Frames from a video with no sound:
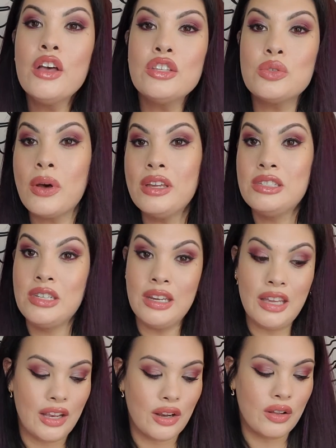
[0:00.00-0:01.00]
So I did
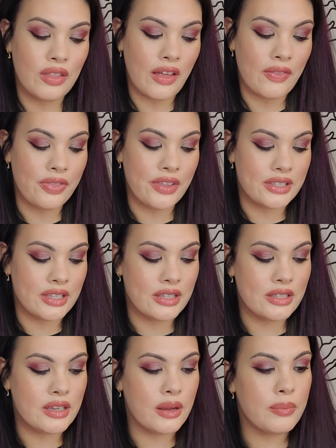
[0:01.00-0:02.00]
hear that this
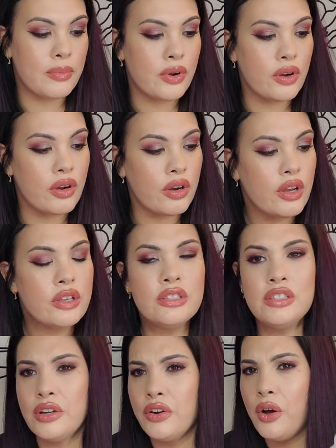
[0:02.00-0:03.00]
is number
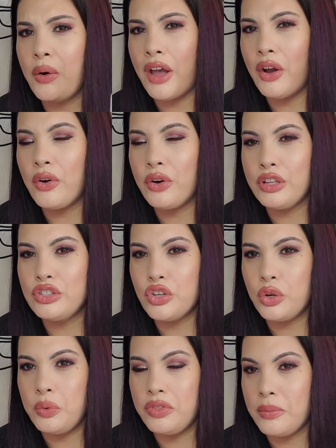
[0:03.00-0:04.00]
0. I heard it's
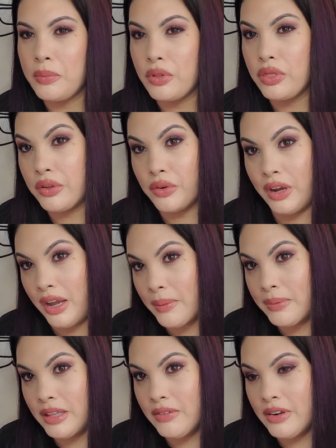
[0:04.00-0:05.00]
good with number 3. I
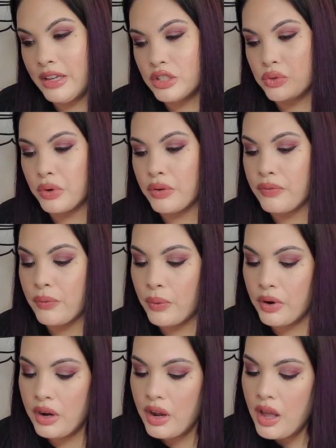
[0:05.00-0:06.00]
believe it is 3 or
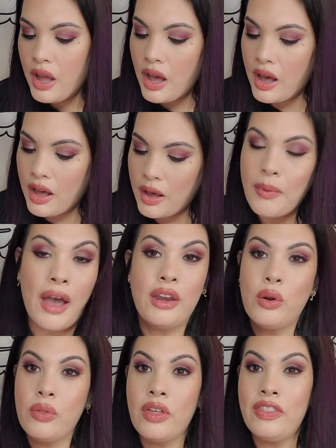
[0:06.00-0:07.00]
4. I
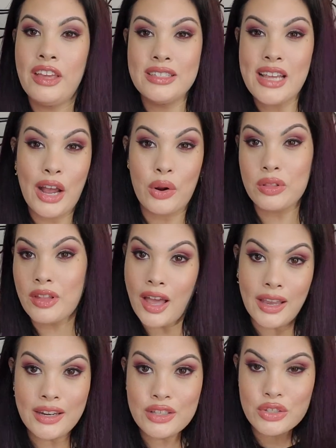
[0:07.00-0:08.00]
know that the entire
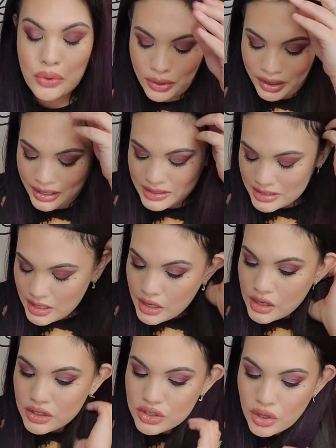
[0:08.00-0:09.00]
line is great.
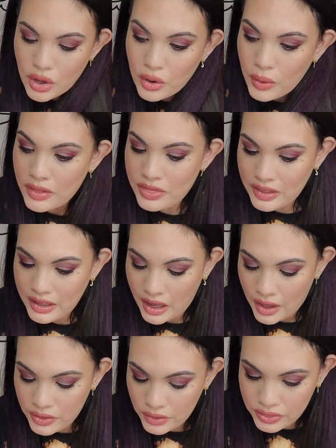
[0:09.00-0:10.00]
So the
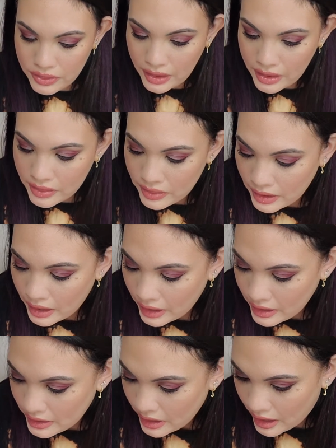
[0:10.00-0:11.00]
other thing that
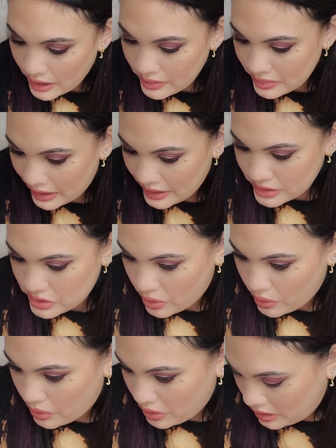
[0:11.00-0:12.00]
I got that is
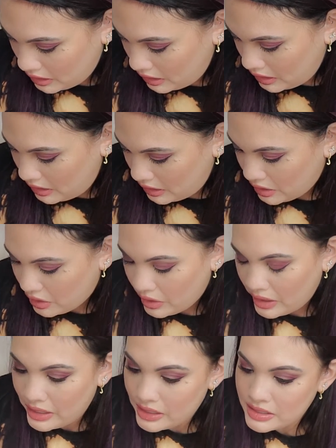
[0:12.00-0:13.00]
on here
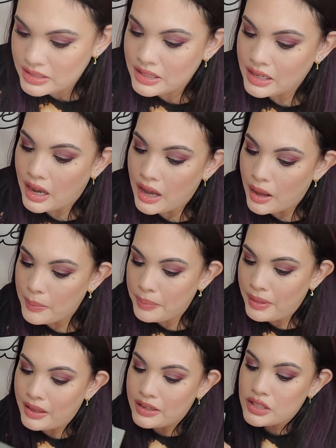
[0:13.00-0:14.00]
is the
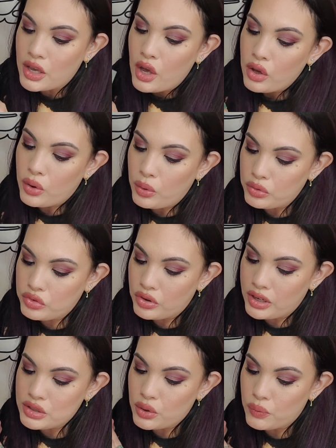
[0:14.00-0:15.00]
Complex Culture.
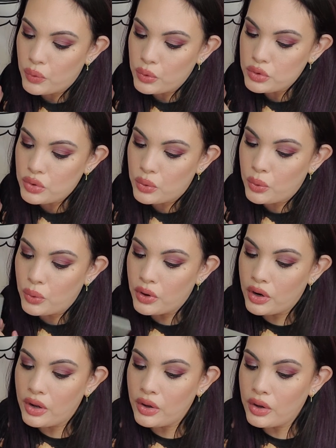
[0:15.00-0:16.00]
It's a rose
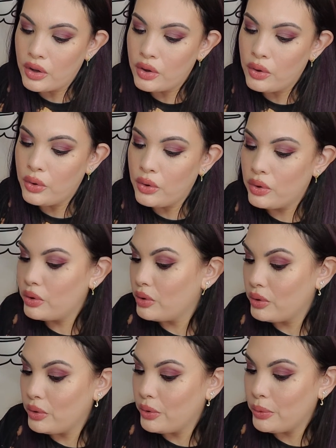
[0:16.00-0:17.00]
core
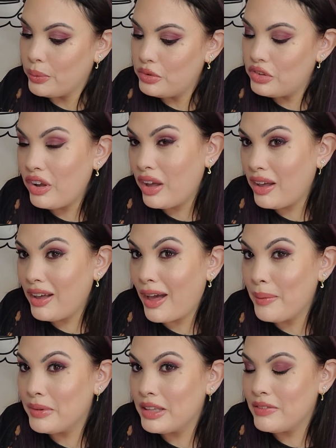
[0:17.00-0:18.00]
Gusha,
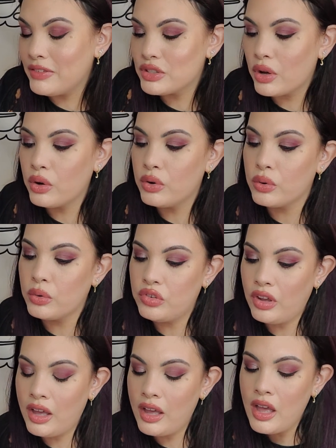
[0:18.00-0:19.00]
I believe it's called
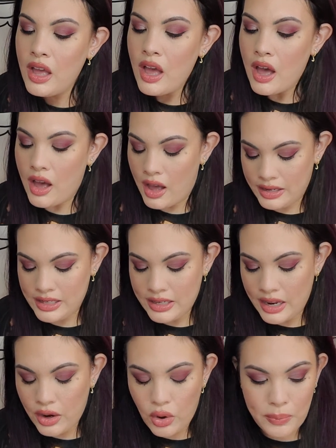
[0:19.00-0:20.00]
Gusha. I did
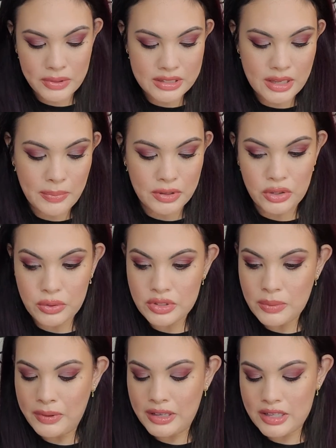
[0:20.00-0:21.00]
not open this up and use
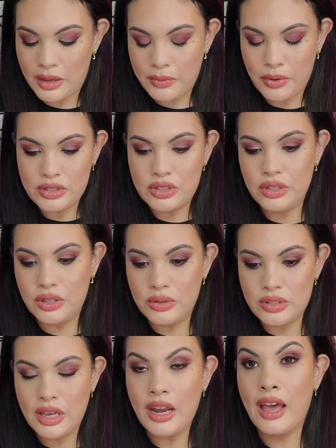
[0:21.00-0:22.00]
it because I'm going to
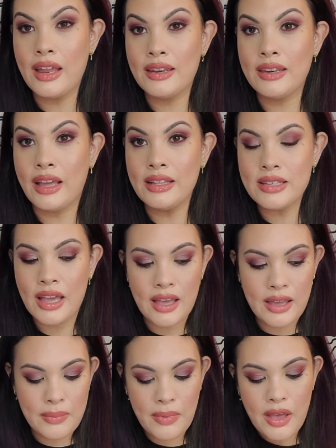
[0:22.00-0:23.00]
use it at
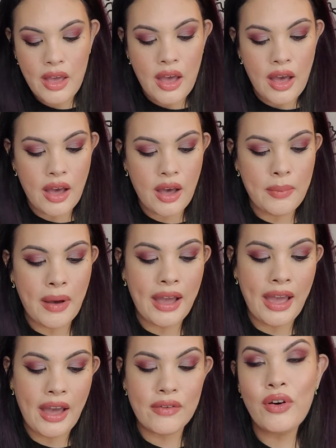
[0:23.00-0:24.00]
nighttime. I
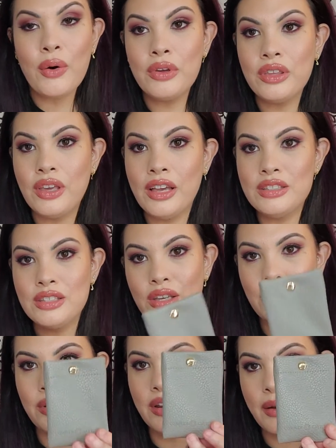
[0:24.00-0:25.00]
have, oh, it's
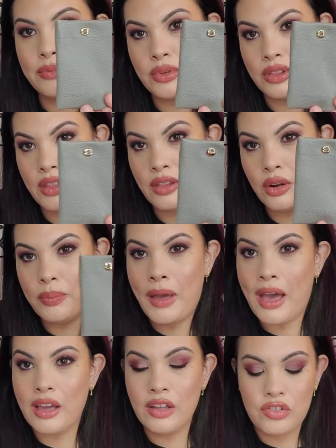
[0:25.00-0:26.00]
cute. It comes with a little
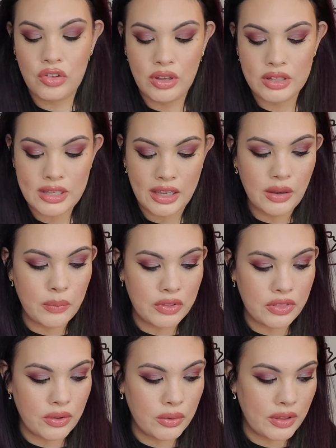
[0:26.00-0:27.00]
package. You can take it
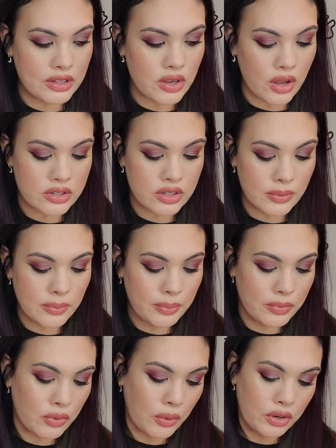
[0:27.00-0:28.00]
with you. That's awesome.
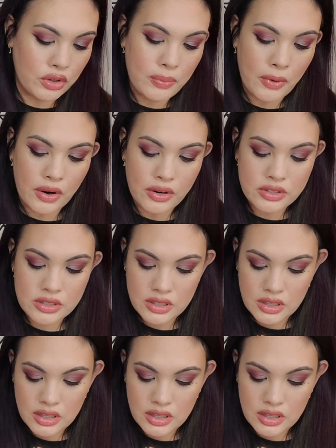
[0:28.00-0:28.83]
Throw it in your purse.